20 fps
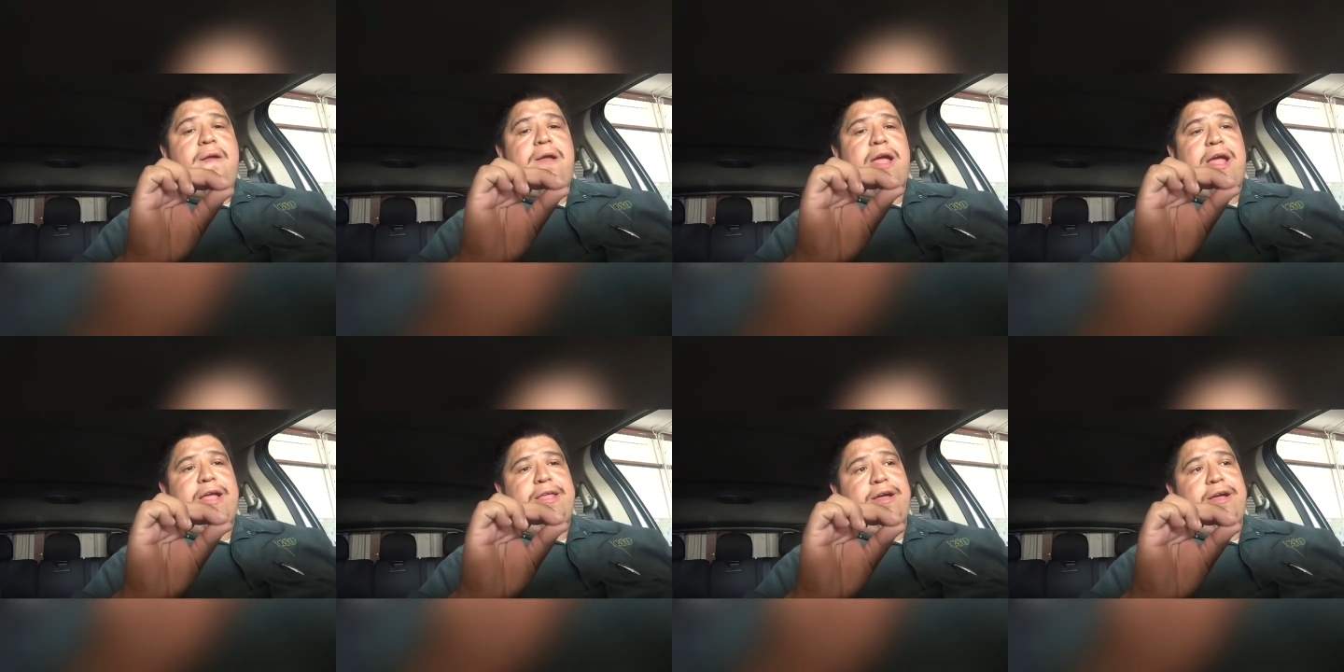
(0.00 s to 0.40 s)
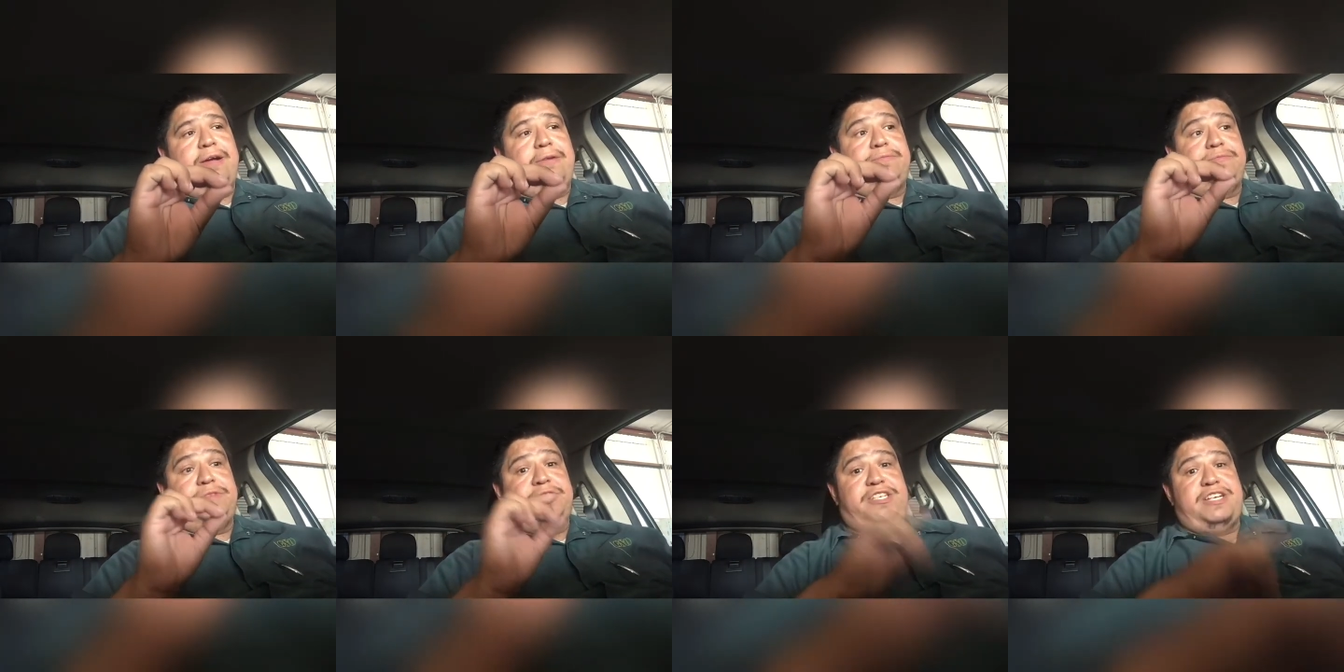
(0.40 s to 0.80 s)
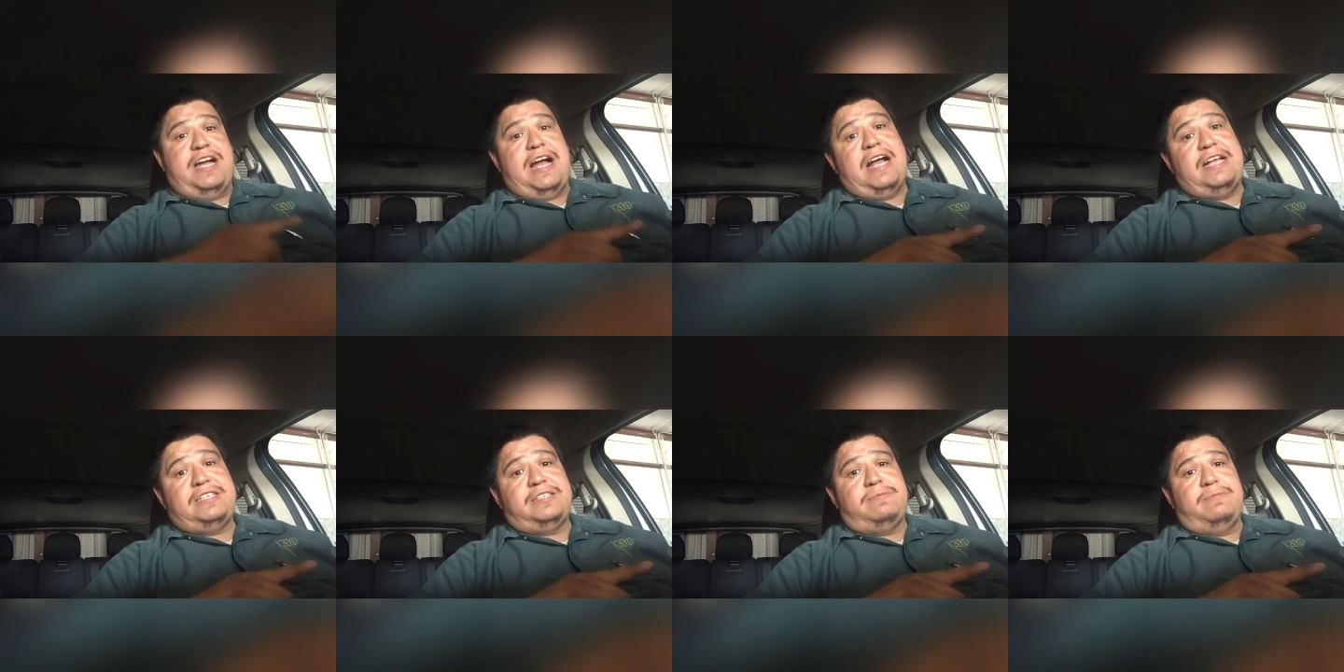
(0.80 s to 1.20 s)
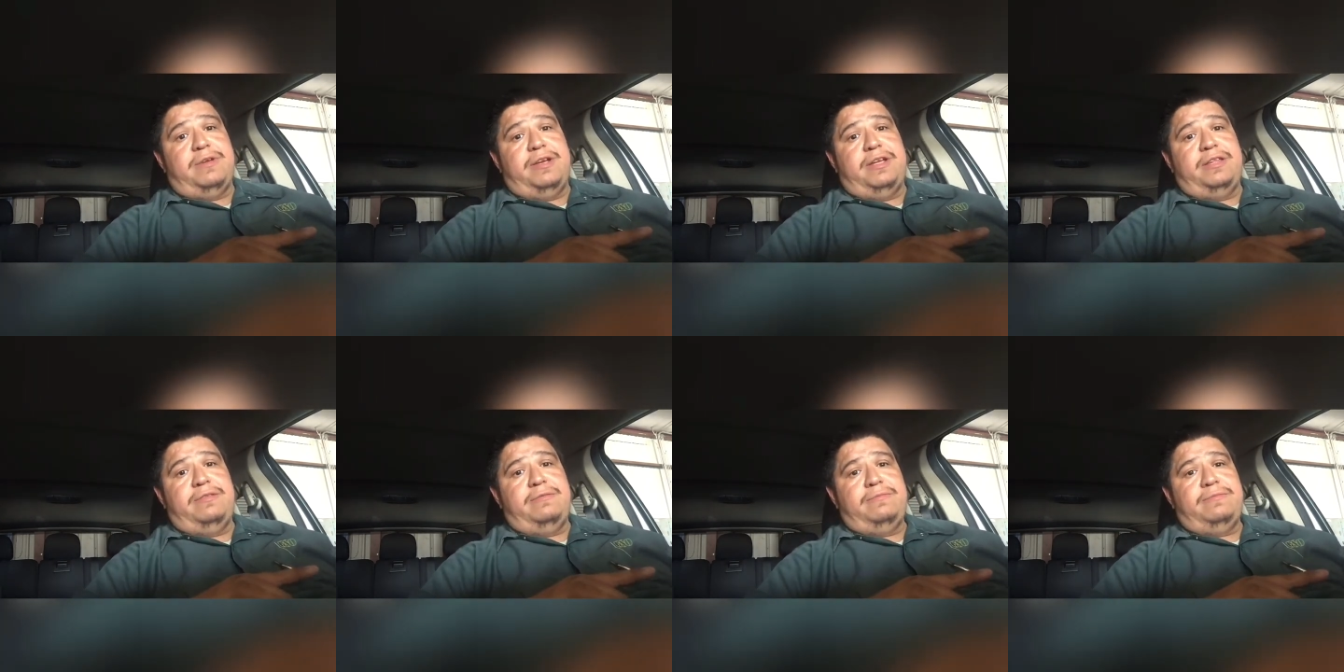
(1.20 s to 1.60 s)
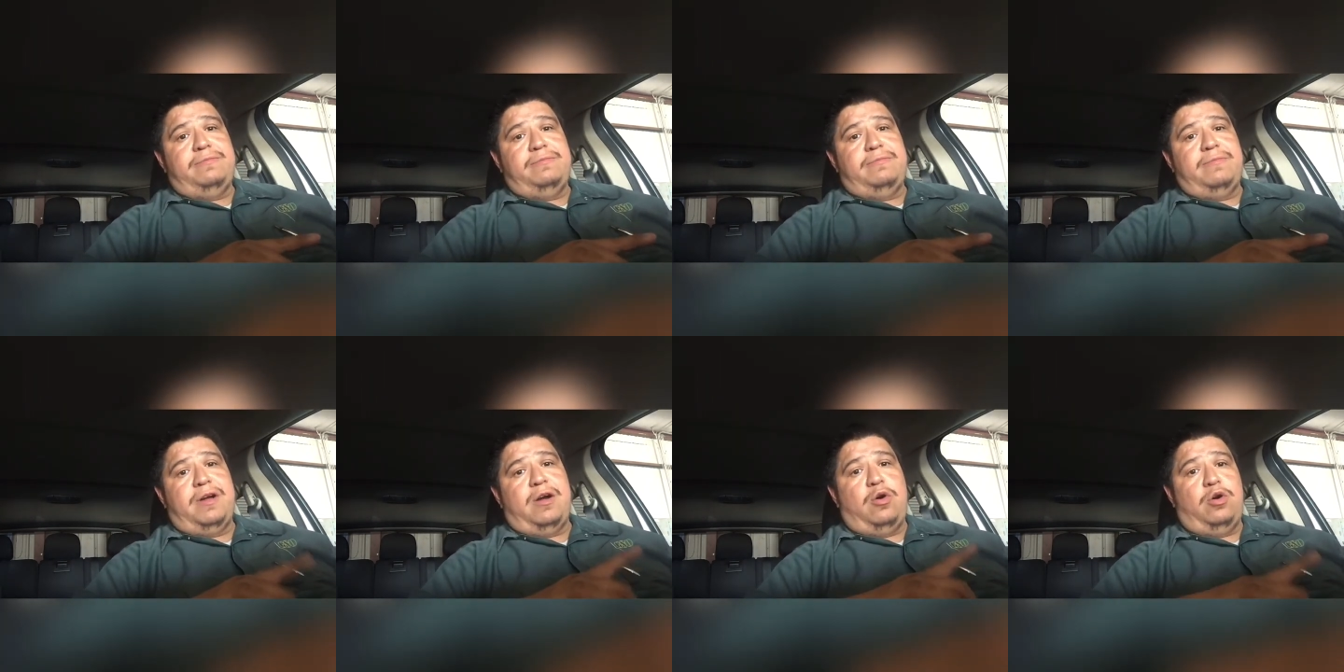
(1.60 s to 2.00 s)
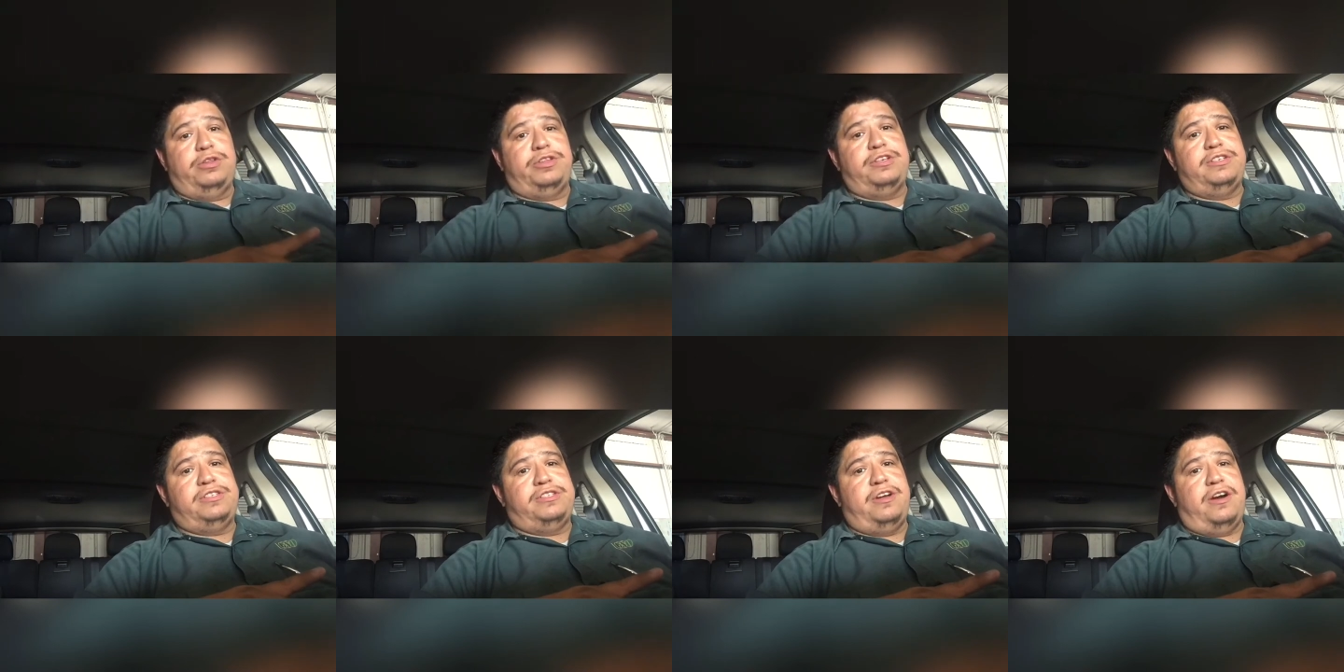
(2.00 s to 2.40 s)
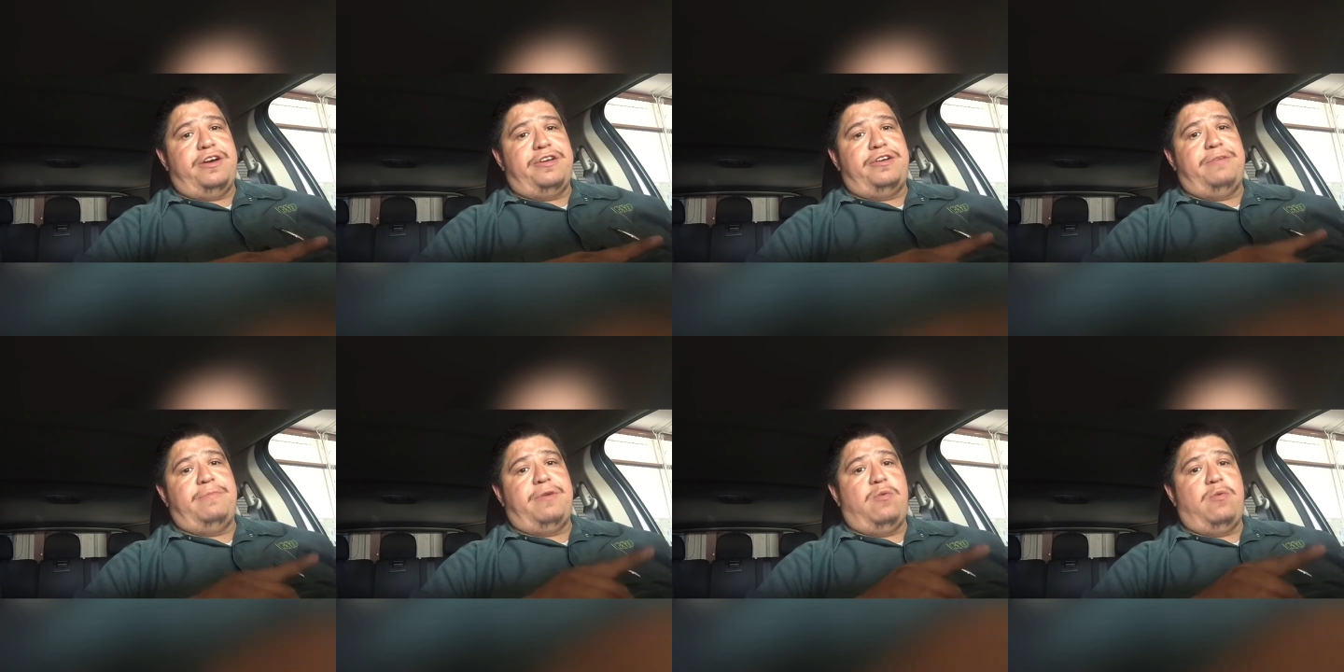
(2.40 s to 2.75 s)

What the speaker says: And Jasmine, my oldest daughter,